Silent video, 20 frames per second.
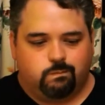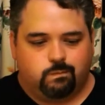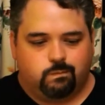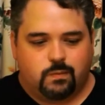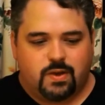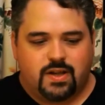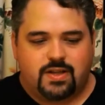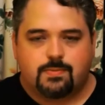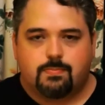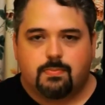
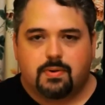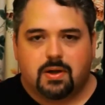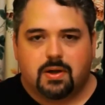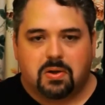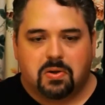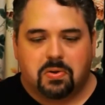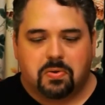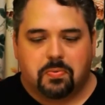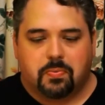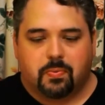It's
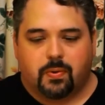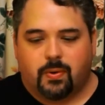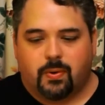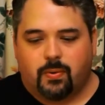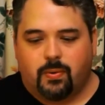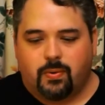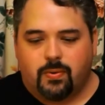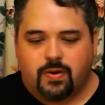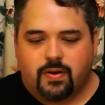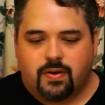middle of the
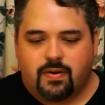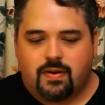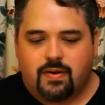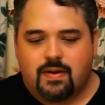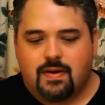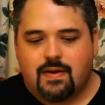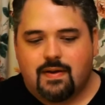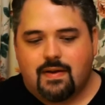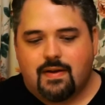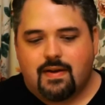road.
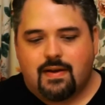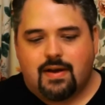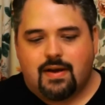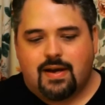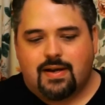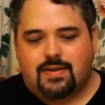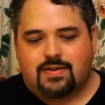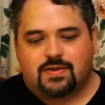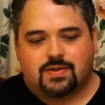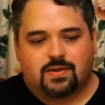
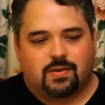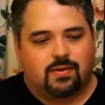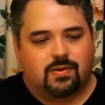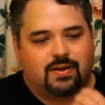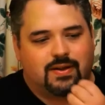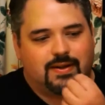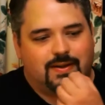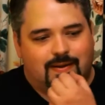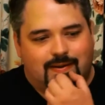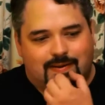It's
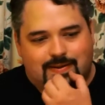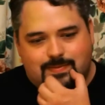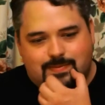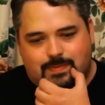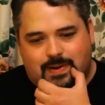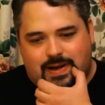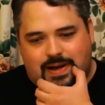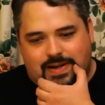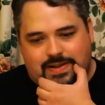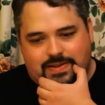certainly not as
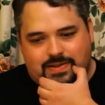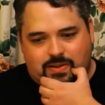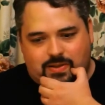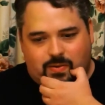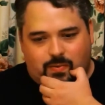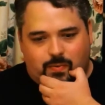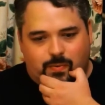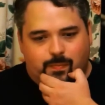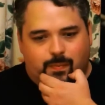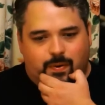bad as
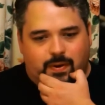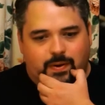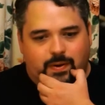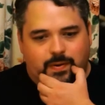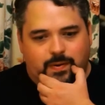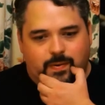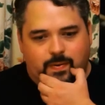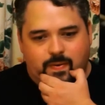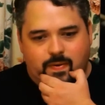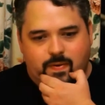
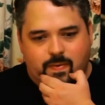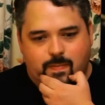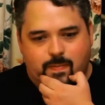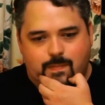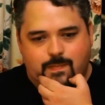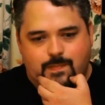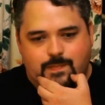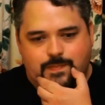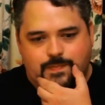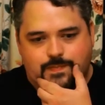Lowenbrow.
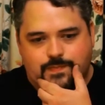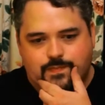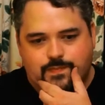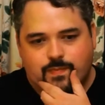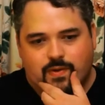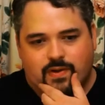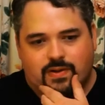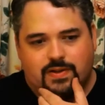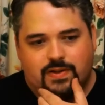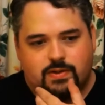
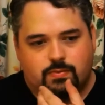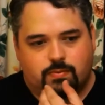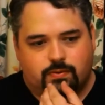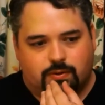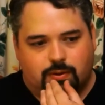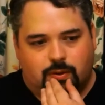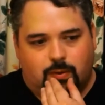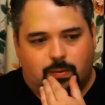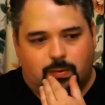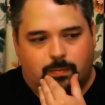At least with
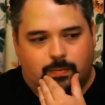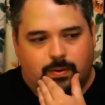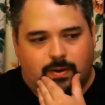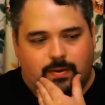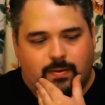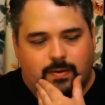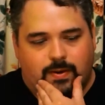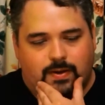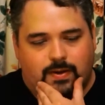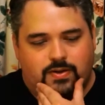
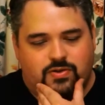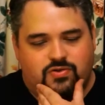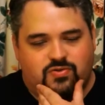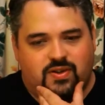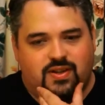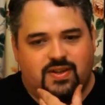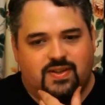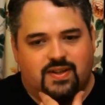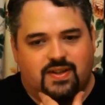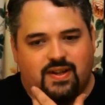Lowenbrow, I could
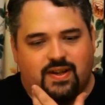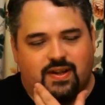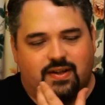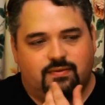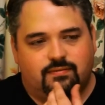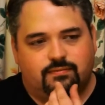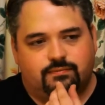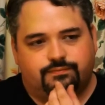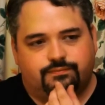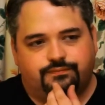drink that.
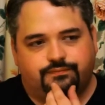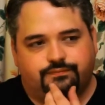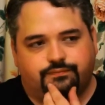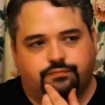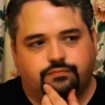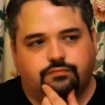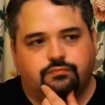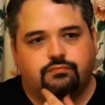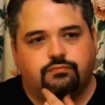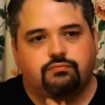
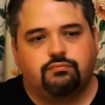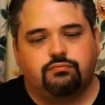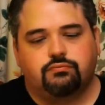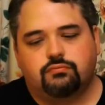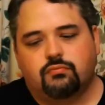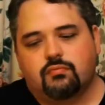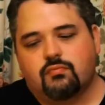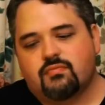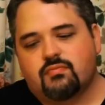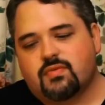
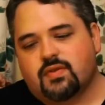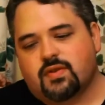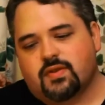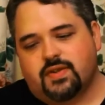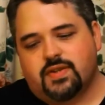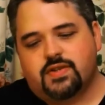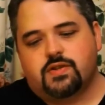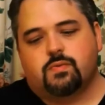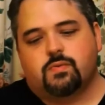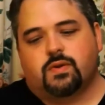
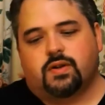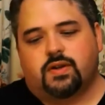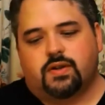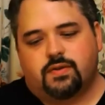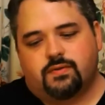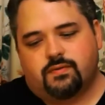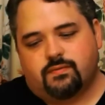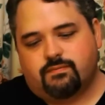This one,